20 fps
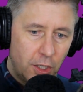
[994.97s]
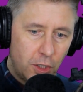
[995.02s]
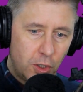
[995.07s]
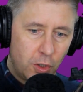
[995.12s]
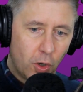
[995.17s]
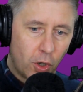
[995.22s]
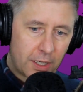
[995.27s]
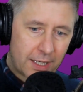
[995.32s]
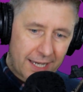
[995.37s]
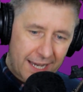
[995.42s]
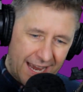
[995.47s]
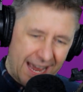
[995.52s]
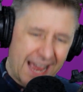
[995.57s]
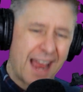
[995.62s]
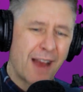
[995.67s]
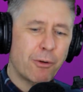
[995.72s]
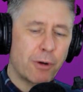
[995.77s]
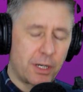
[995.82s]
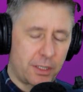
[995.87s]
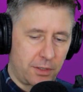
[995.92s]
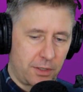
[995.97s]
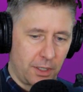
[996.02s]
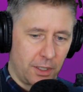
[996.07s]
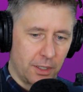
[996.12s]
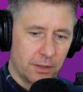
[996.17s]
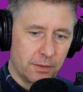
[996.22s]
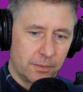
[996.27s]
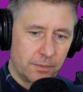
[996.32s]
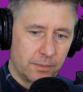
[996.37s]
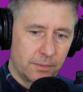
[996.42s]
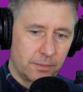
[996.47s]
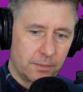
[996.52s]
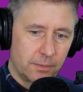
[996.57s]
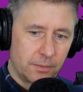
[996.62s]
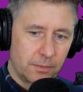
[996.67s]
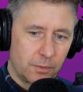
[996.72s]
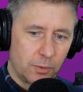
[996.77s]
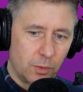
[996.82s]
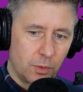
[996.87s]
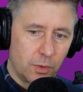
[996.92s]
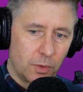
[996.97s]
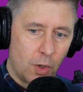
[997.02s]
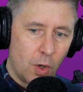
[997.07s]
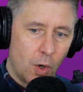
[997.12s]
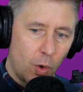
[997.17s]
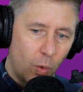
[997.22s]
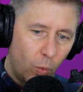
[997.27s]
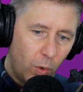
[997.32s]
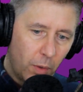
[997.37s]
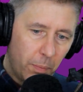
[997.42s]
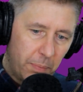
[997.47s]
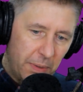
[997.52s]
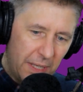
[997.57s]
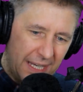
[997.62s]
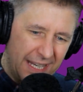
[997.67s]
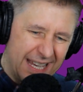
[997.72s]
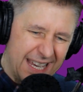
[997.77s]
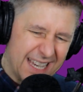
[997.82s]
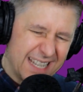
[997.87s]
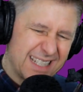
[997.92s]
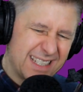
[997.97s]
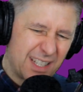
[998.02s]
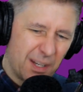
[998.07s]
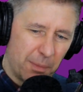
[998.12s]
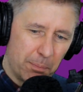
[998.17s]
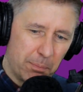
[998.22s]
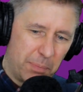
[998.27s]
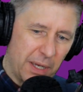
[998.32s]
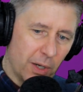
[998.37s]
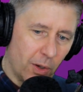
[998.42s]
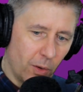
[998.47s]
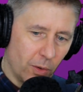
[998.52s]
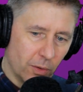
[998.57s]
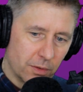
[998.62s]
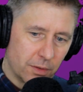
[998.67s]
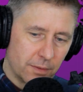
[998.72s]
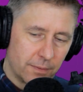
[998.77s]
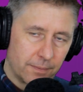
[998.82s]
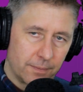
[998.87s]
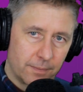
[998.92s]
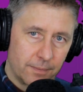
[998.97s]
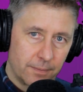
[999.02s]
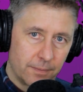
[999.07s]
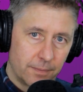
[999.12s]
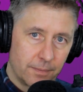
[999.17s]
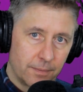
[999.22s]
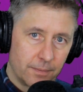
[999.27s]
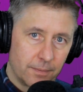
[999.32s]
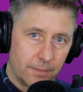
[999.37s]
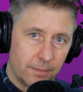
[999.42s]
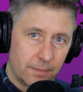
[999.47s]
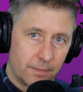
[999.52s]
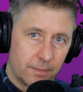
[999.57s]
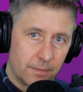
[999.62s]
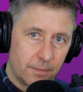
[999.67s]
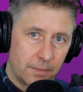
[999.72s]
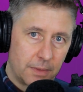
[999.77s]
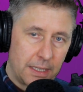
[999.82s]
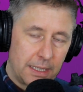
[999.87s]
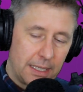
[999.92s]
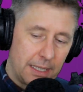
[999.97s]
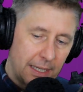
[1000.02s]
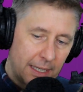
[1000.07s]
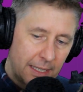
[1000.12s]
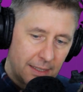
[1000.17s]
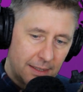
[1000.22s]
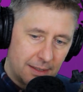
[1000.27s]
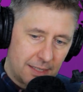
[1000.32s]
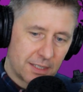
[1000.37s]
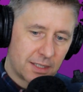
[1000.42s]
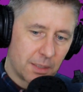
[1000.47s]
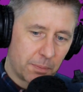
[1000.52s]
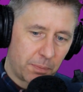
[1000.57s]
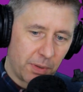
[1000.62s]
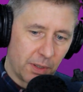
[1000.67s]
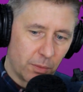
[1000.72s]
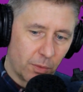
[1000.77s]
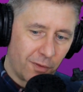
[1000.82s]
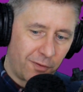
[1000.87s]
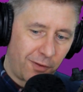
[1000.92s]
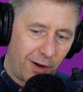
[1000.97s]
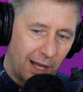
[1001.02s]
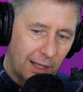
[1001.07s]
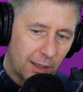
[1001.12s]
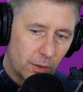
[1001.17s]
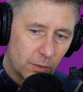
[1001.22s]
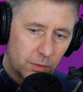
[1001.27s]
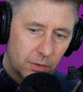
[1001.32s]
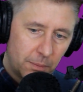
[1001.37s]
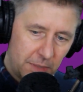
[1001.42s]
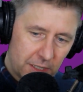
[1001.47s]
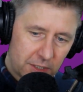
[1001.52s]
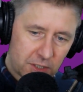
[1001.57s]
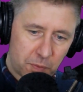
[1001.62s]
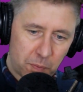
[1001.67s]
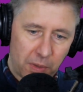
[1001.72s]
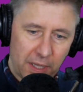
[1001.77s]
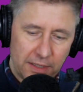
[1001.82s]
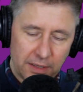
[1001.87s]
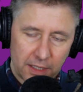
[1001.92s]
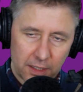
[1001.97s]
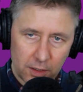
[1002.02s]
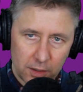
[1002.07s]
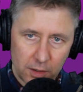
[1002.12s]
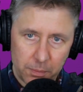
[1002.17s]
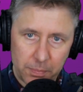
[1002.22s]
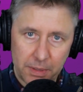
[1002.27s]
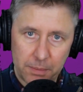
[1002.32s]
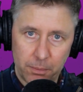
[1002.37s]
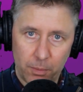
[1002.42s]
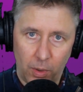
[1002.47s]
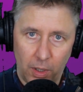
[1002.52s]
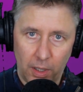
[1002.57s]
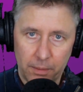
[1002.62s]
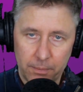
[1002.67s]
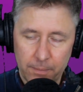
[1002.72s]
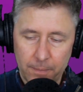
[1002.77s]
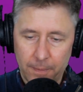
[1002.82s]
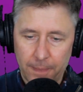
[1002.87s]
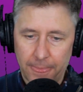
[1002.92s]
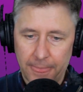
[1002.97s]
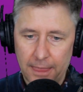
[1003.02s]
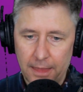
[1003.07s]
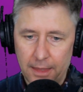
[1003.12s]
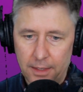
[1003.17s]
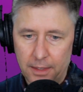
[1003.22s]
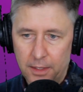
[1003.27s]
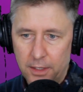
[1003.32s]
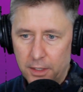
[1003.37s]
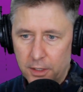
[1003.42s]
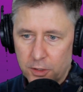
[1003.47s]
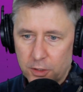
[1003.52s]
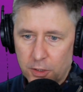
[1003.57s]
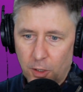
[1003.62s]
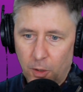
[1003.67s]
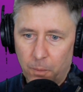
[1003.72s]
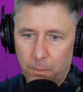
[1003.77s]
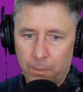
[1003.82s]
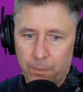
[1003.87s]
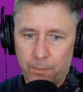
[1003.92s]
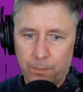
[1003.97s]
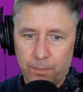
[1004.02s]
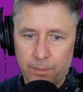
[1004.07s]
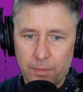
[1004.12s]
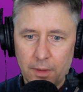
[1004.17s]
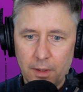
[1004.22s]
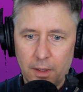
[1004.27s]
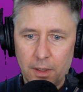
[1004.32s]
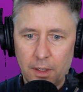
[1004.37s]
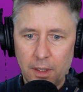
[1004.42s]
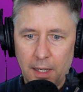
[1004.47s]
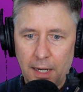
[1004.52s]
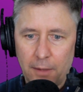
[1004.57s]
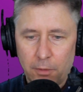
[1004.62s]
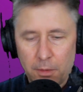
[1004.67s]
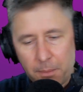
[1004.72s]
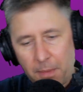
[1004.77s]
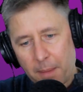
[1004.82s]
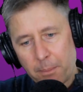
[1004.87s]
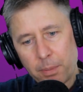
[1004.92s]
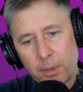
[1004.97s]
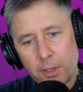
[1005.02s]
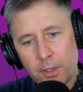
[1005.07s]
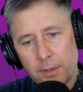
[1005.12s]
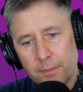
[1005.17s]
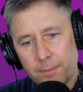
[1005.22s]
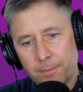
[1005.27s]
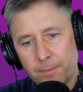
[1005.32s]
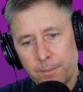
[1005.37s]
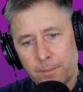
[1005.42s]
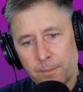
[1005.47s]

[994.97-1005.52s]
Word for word: your character will begin to build and discipline will follow. Let me explain that a little bit more. So I remember